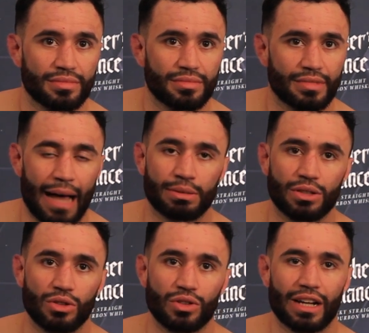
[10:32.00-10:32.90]
cage?
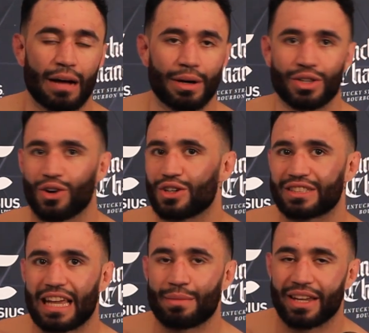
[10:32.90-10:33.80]
Absolutely. I got my daughter's
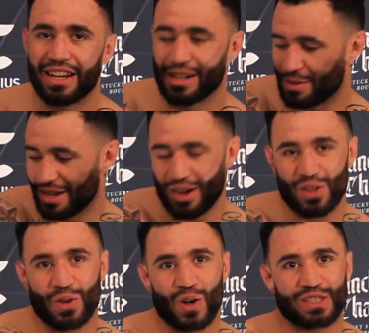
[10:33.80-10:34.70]
name here, my
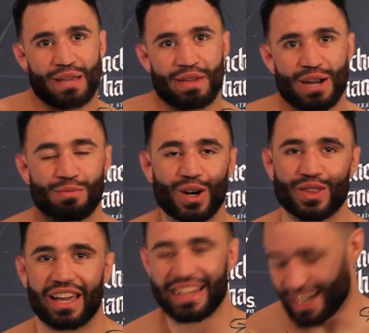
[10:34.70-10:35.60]
other daughter's name here,
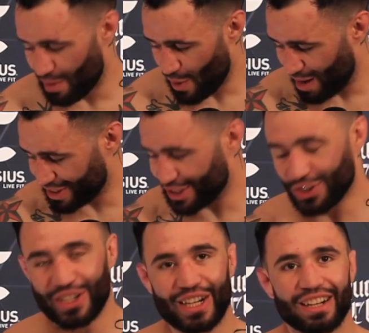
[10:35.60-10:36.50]
birthday here, my wife's
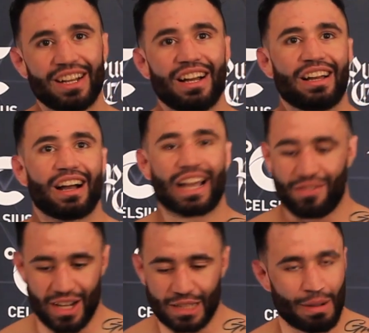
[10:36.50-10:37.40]
initial here. I gotta
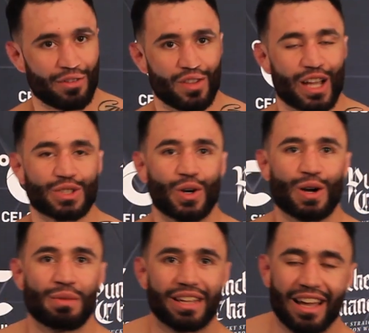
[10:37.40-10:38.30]
find a spot for the next
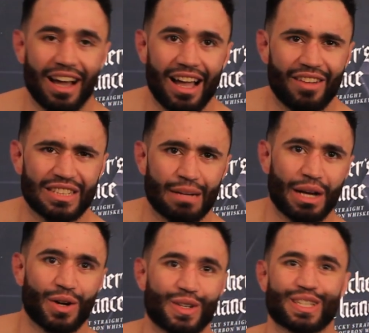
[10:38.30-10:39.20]
daughter, but yeah, every time
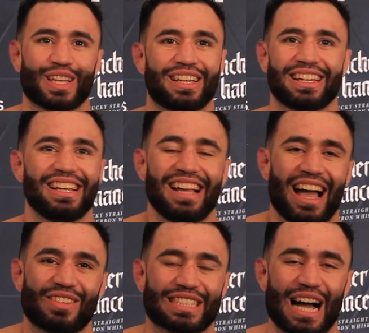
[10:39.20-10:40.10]
I go into
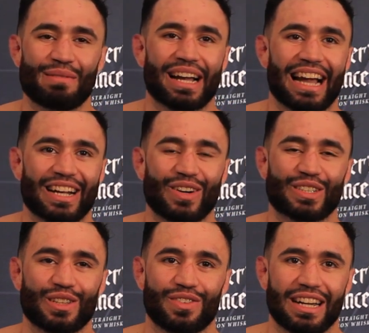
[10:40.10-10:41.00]

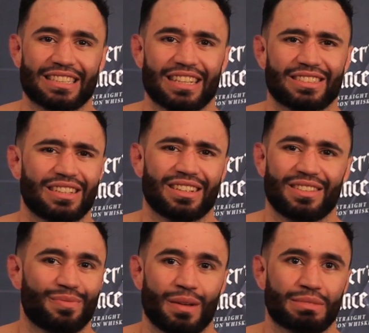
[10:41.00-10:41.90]
the fights,
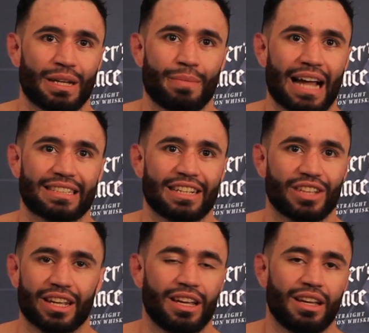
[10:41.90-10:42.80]
I'm sitting backstage like